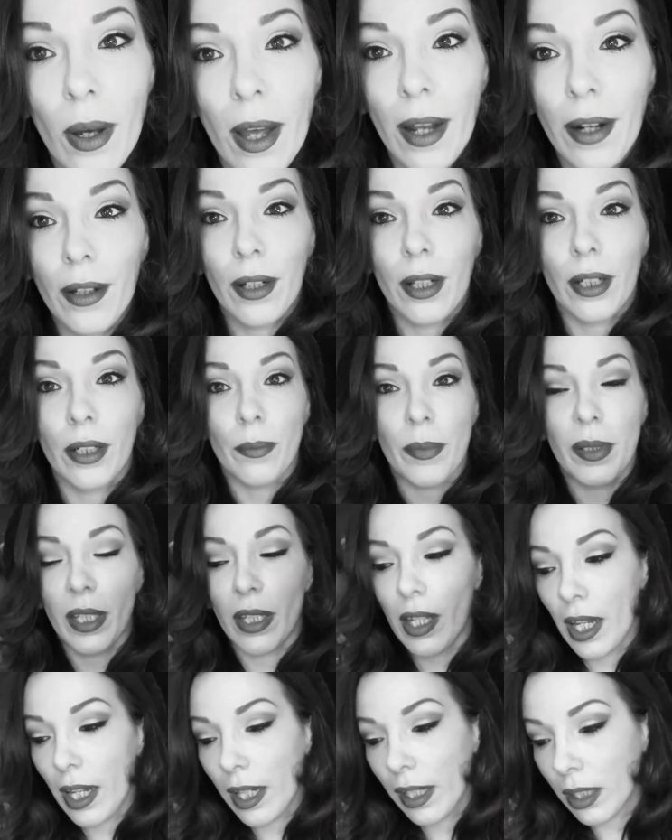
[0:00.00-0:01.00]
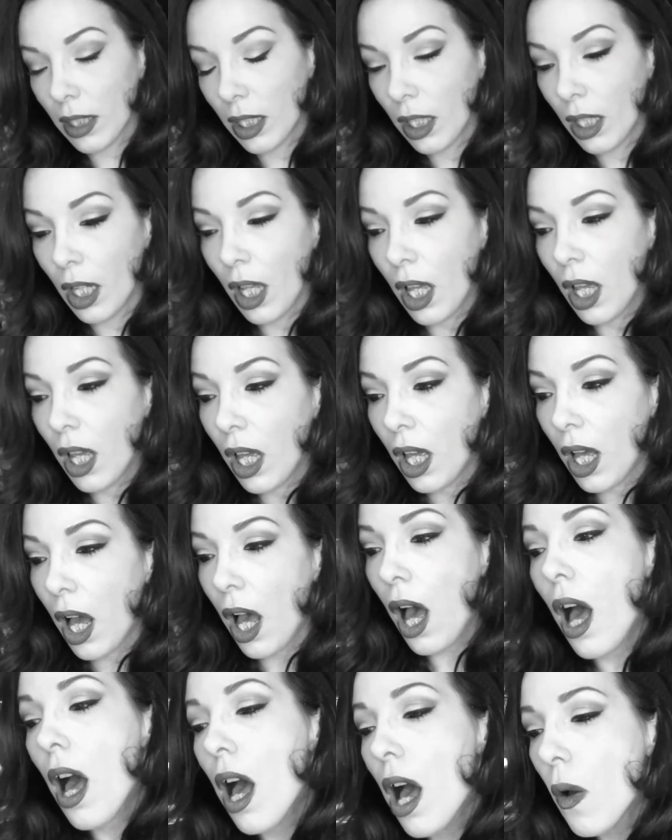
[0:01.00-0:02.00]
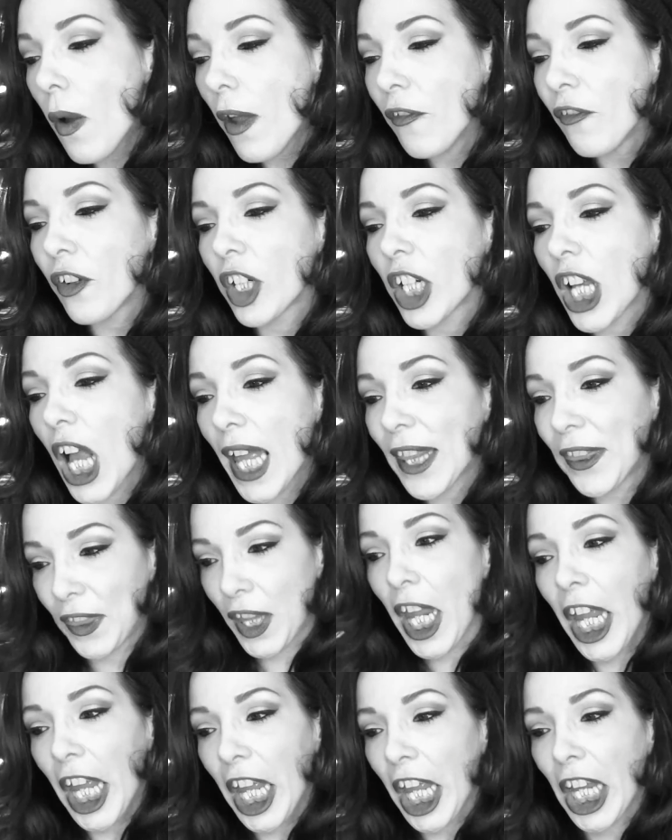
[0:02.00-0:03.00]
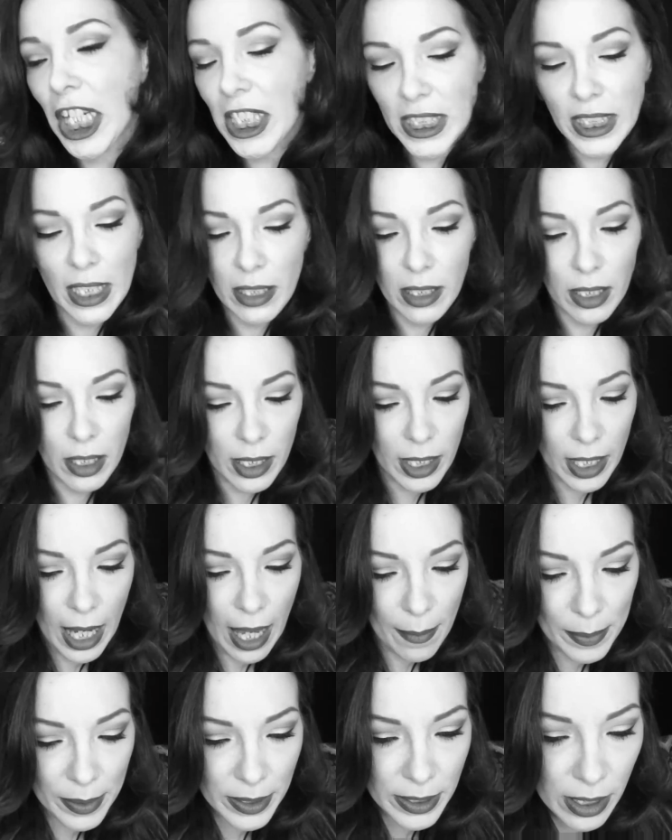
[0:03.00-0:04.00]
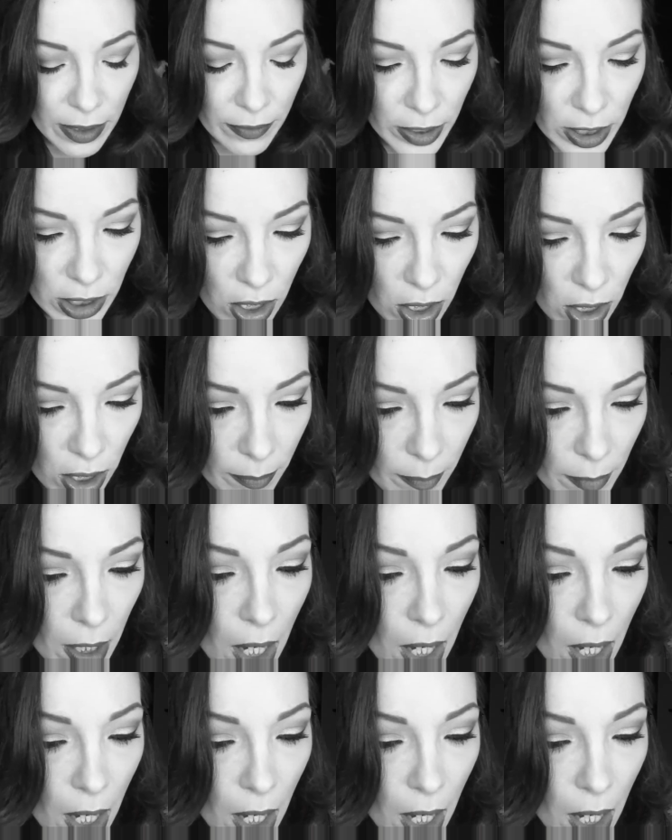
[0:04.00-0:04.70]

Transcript: and I'm gonna be like, oh, I forgot this. It happens every time.